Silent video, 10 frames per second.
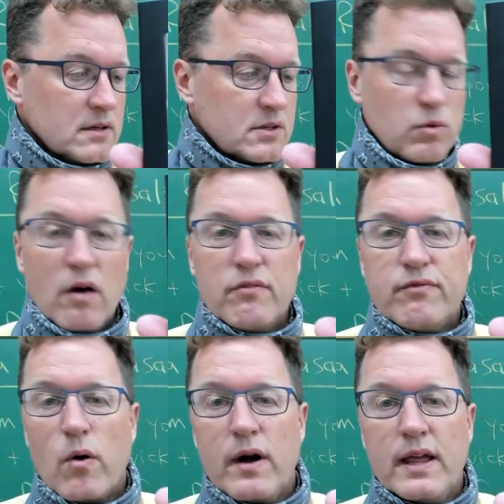
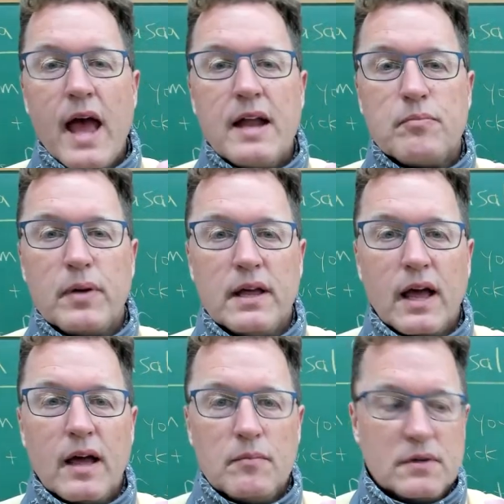12:48
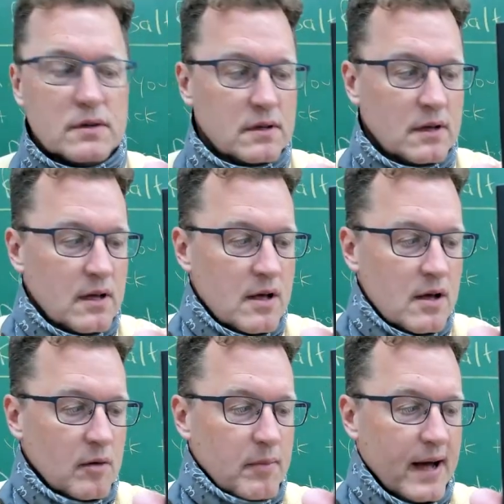p.m.
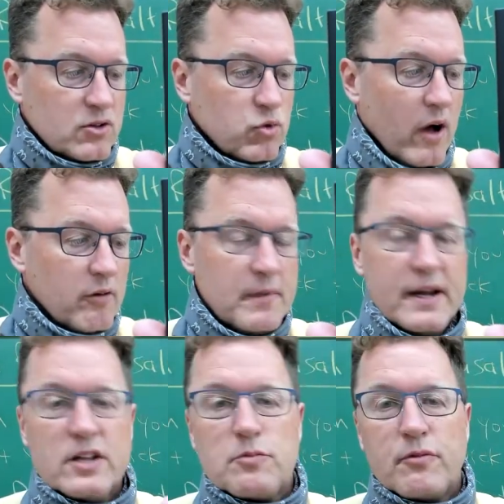About 12
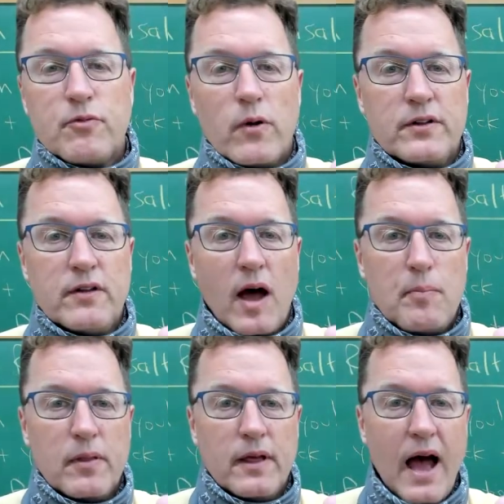minutes before the
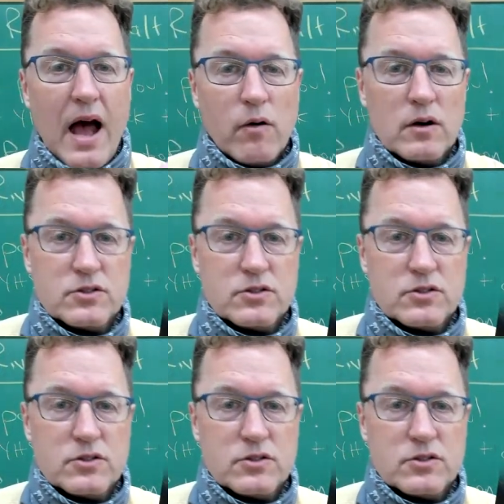top of the hour,